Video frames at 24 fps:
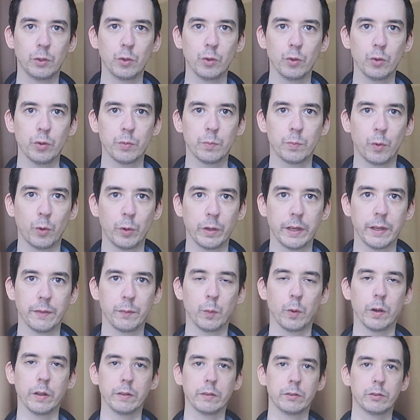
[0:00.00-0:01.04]
Good morning
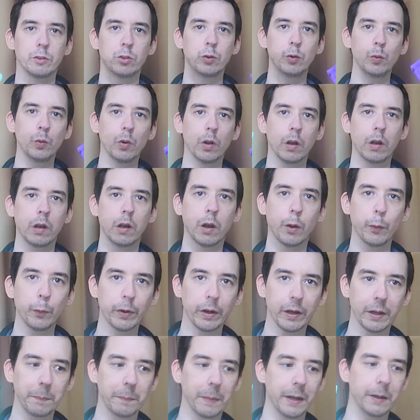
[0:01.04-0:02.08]
everyone. Two
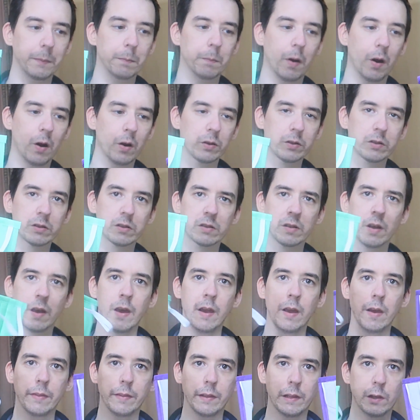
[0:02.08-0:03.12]
locally made masks.
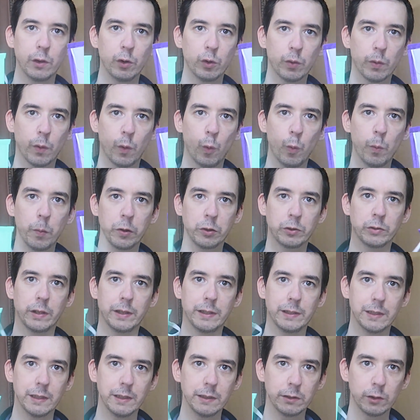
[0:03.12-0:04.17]
They look almost
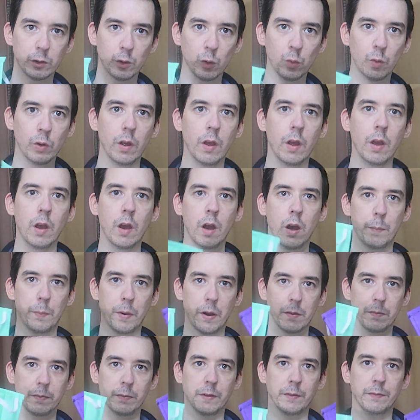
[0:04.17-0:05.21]
identical
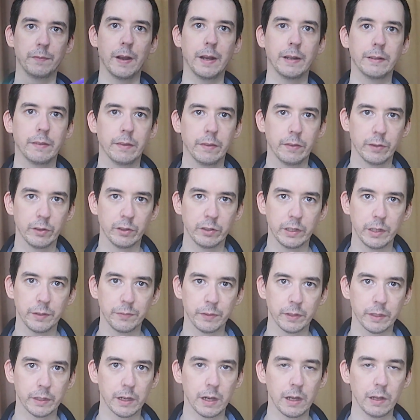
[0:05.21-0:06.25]
apart from the fact that they're
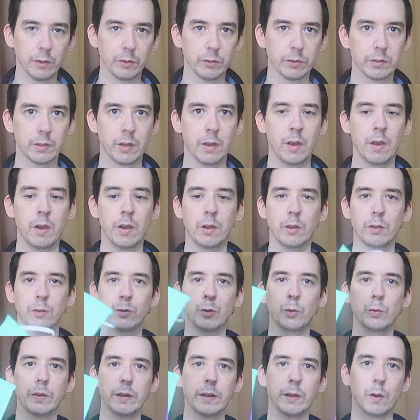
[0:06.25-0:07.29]
different colors.
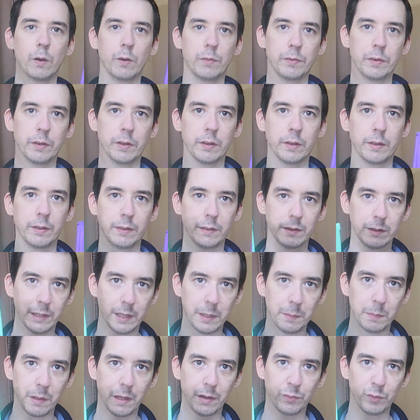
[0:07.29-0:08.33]
Do they offer the
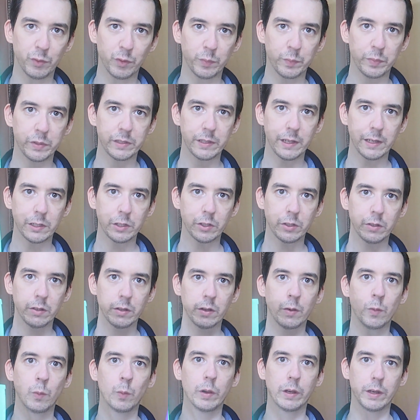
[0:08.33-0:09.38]
same level of protection?
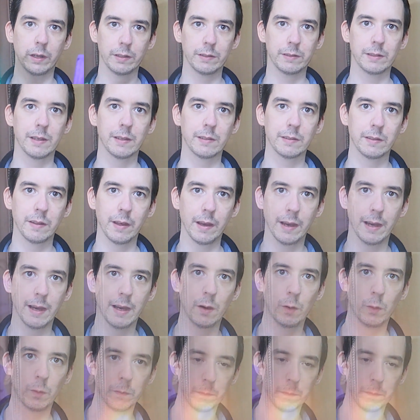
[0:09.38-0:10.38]
We're going to test that out.